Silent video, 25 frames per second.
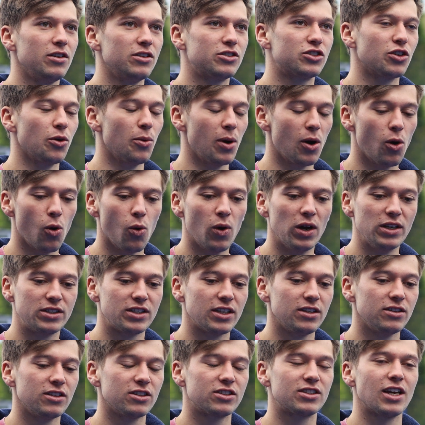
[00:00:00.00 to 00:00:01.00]
so we're always
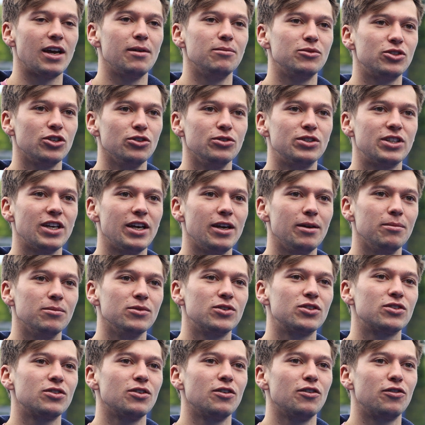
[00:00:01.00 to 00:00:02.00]
in the same two
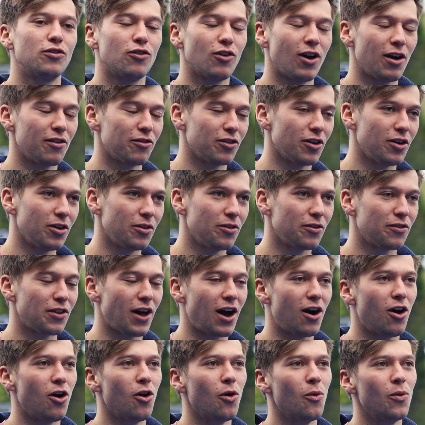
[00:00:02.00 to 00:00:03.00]
teams forever
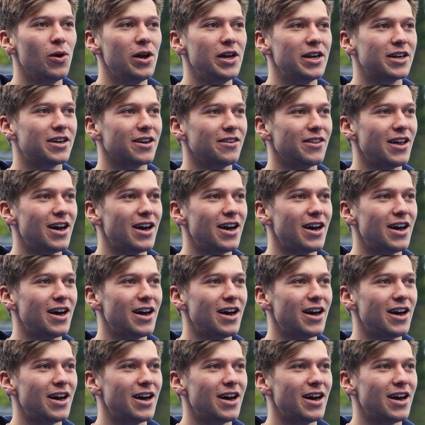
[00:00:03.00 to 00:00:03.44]
that whole week,